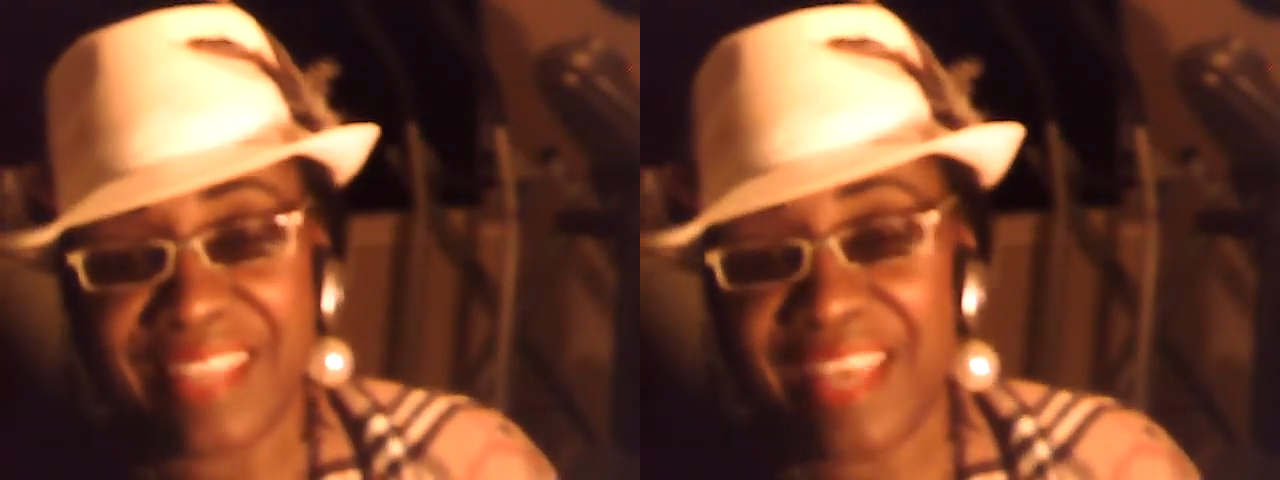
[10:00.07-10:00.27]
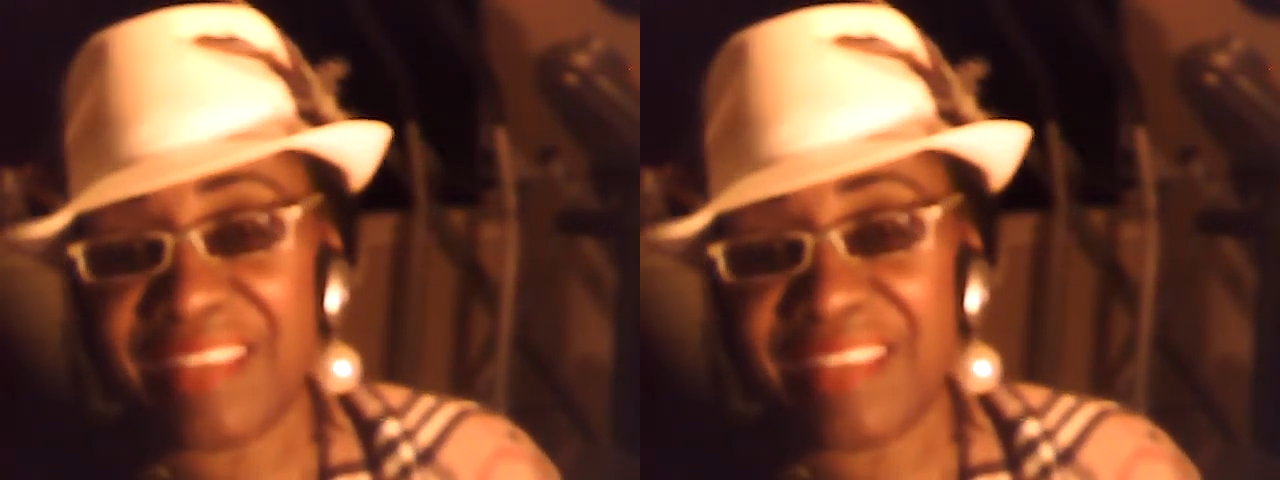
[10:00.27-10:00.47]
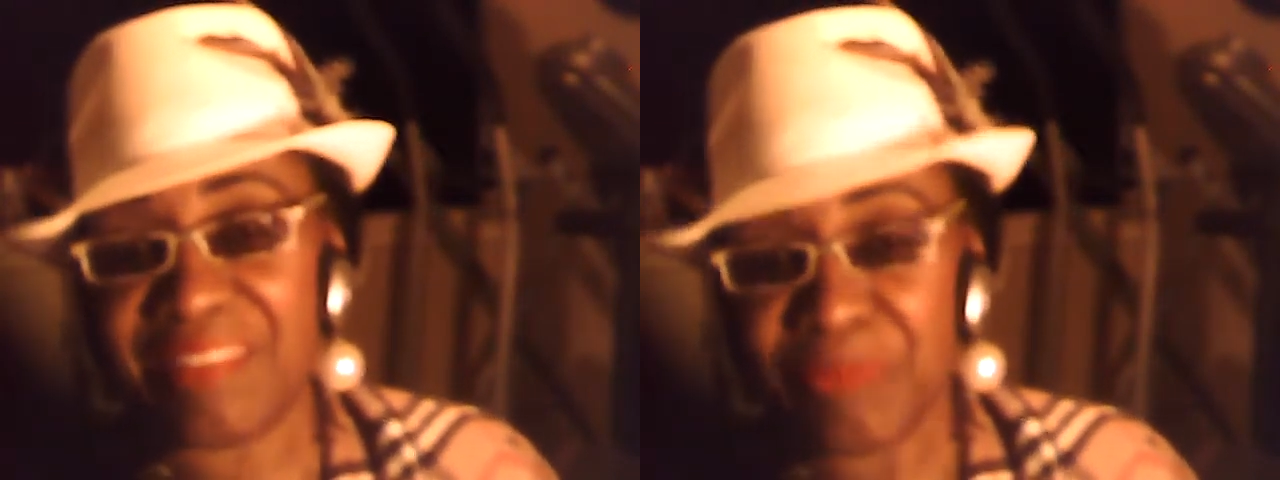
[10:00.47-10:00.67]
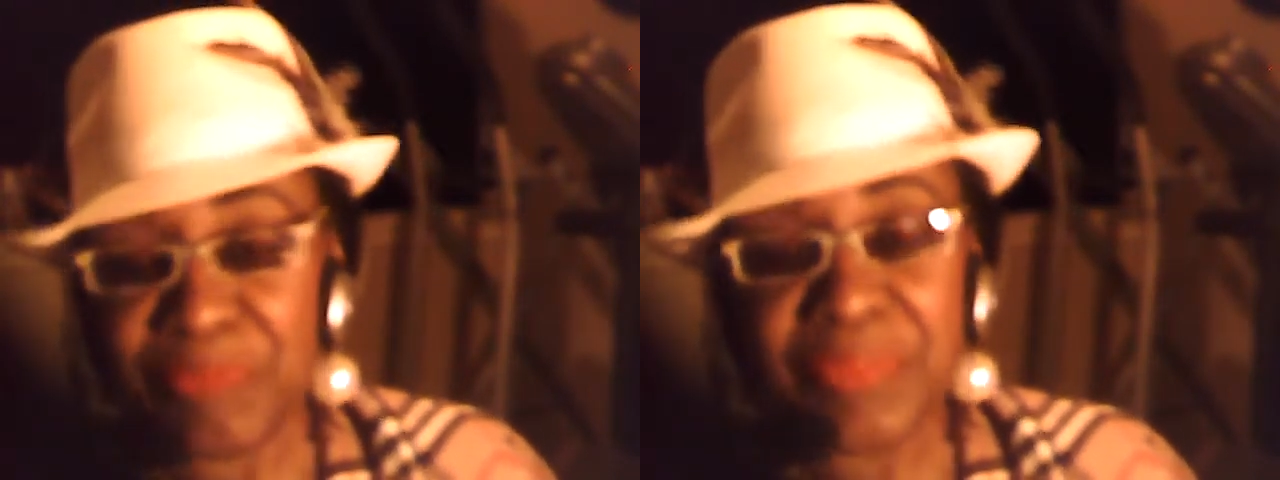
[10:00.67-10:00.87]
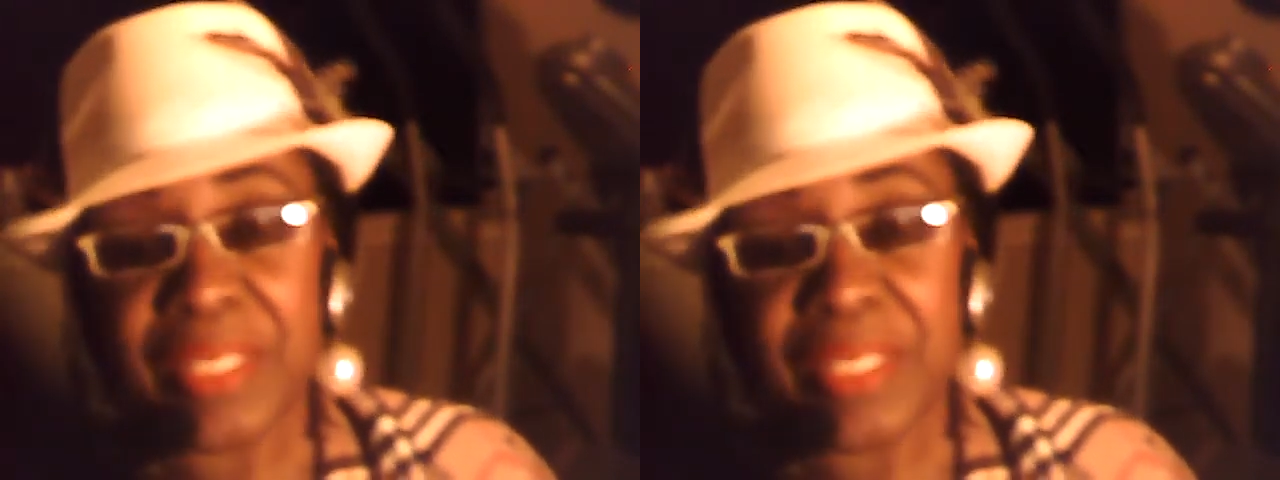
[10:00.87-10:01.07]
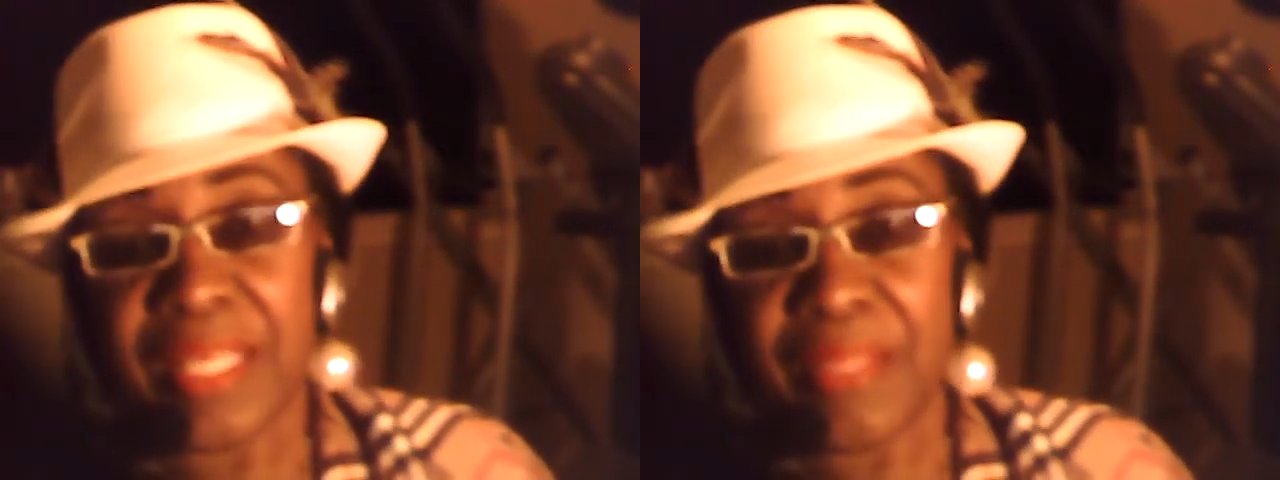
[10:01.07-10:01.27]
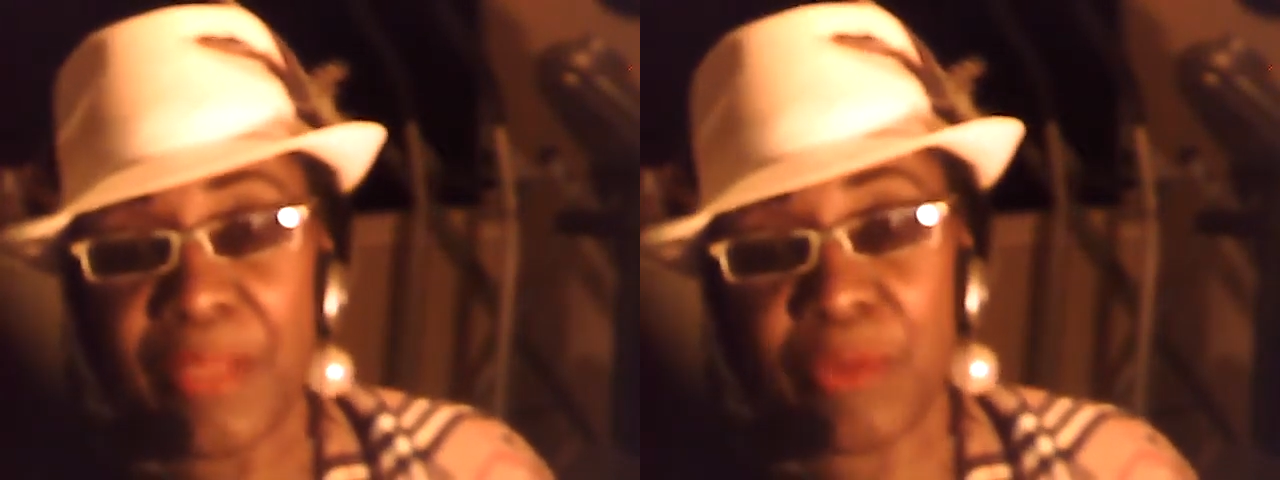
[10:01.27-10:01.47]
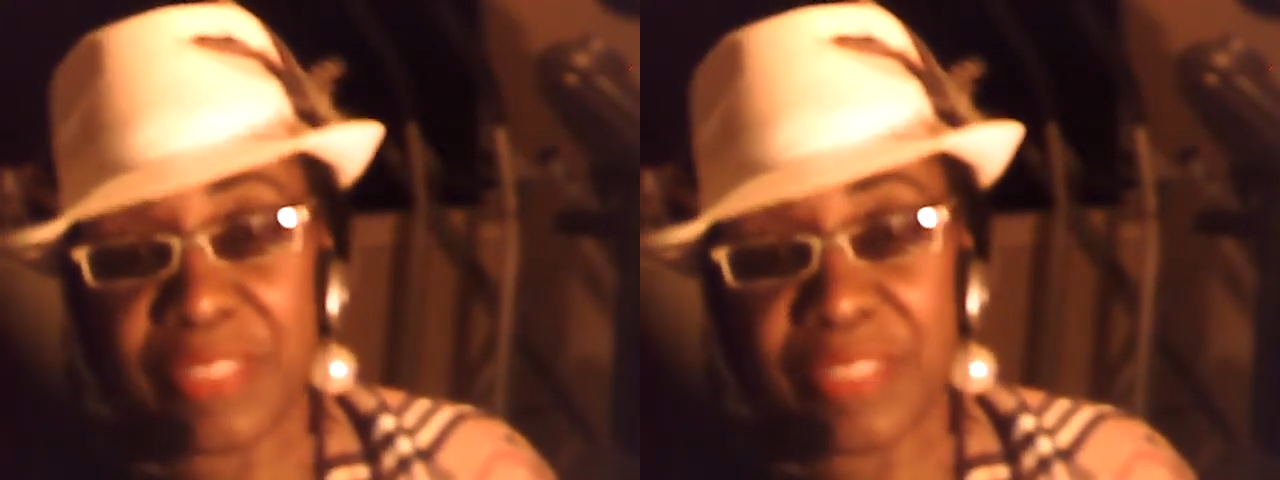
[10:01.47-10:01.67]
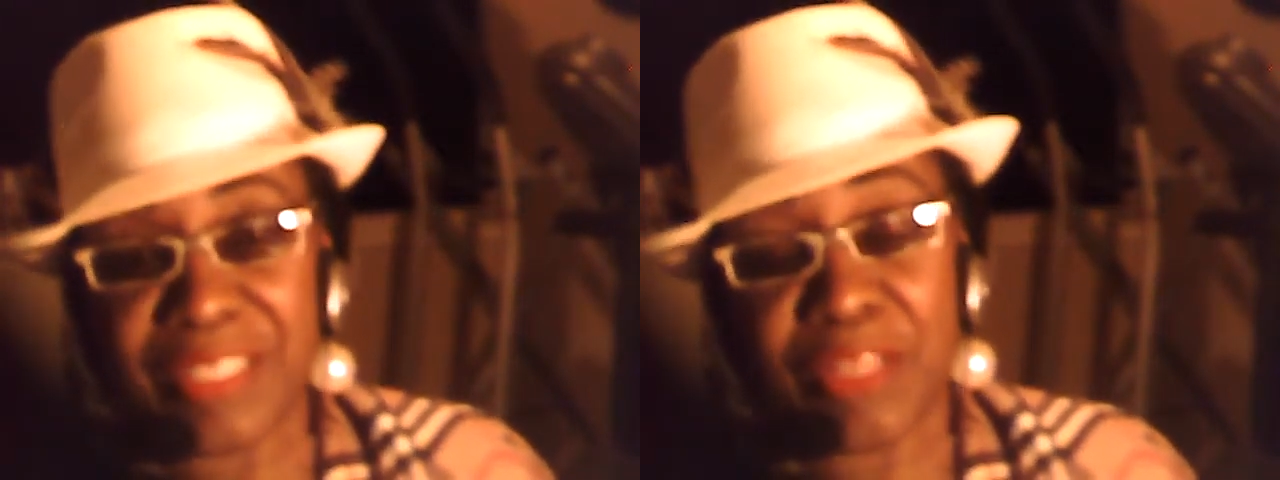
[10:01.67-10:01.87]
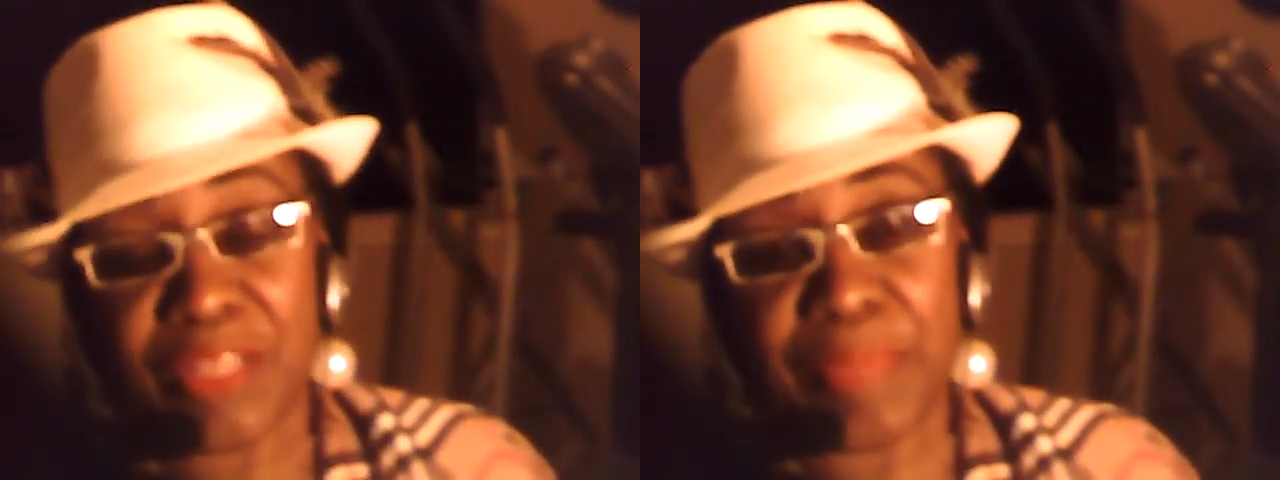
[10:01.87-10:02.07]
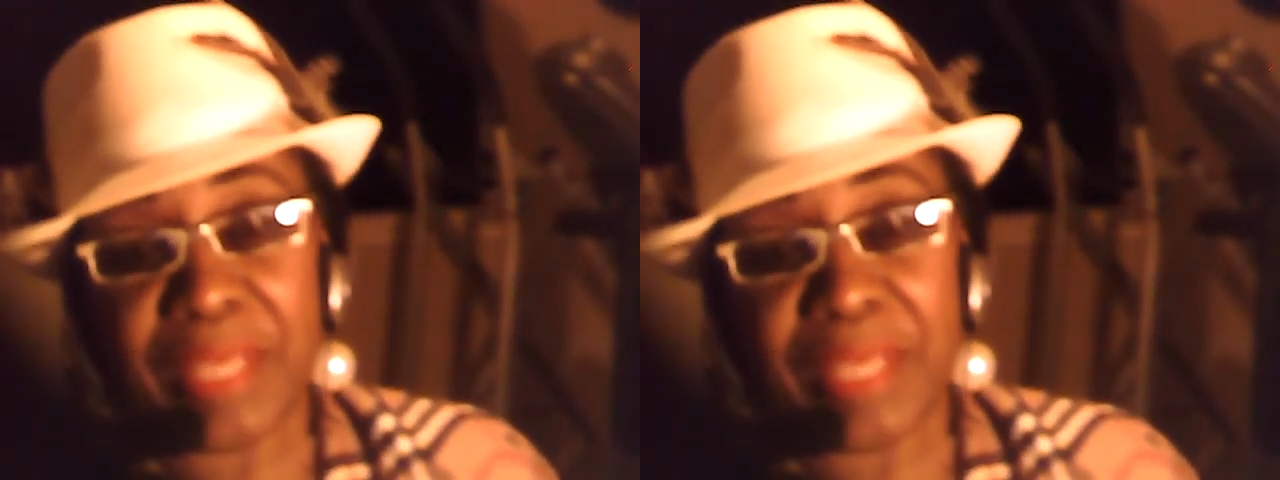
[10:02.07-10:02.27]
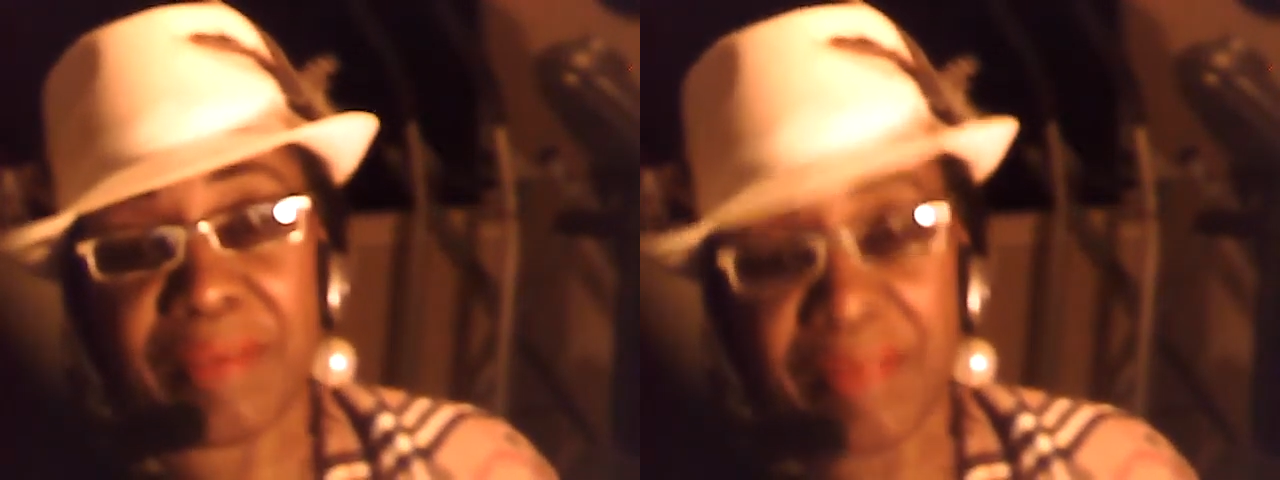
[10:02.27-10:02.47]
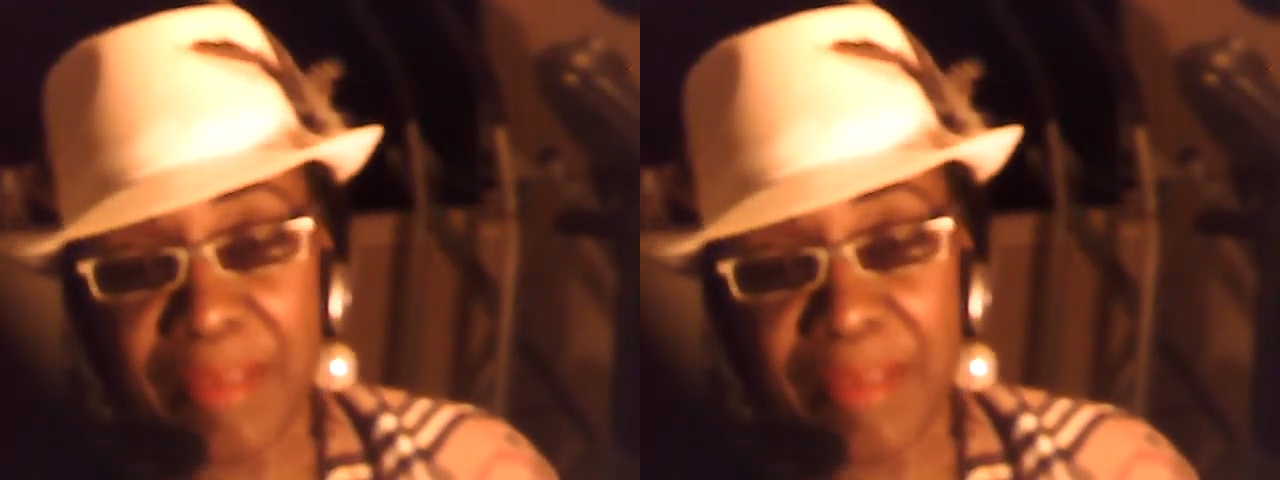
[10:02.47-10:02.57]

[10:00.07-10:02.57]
that That was a